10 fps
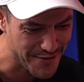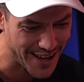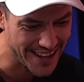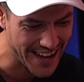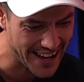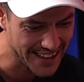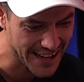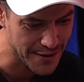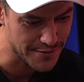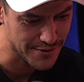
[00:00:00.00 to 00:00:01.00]
played eight
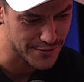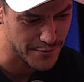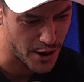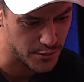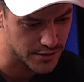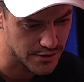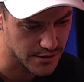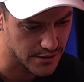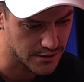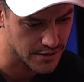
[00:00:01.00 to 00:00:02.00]
games for Melbourne
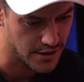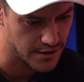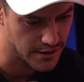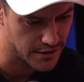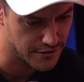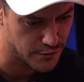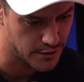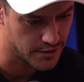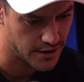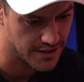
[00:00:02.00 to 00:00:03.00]
during 1994
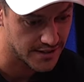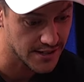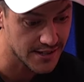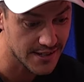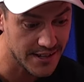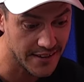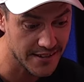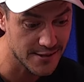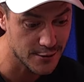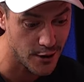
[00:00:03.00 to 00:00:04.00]
to 96. Now,
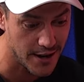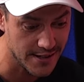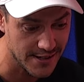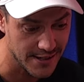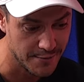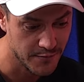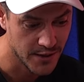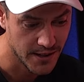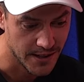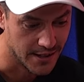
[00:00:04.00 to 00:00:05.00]
this is crazy.
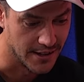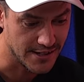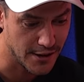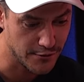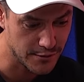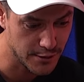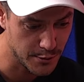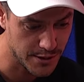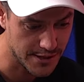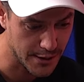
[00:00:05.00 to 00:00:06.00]
I delved a little
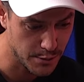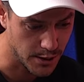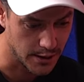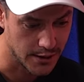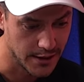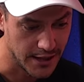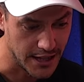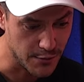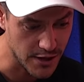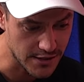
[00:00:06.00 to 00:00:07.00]
bit deeper.
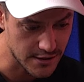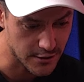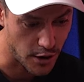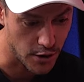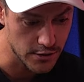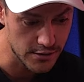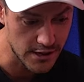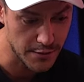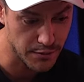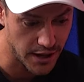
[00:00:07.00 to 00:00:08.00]
He went to the Crows.
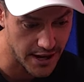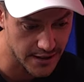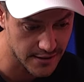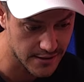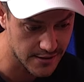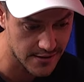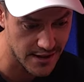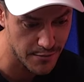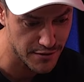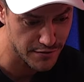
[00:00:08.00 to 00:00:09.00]
He played in the
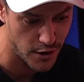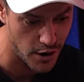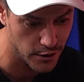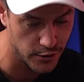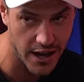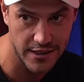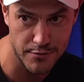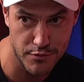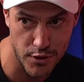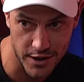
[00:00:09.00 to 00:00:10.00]
semi final and the
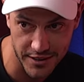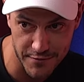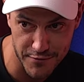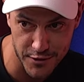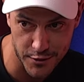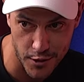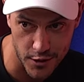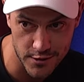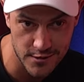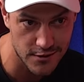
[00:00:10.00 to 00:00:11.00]
prelim for the
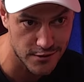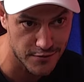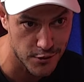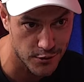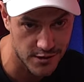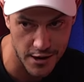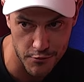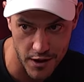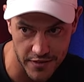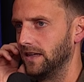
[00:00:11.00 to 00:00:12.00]
Crows because, of course, they
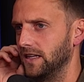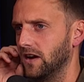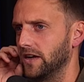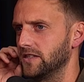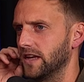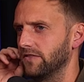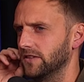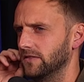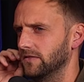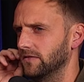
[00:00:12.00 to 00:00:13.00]
won the in 97. in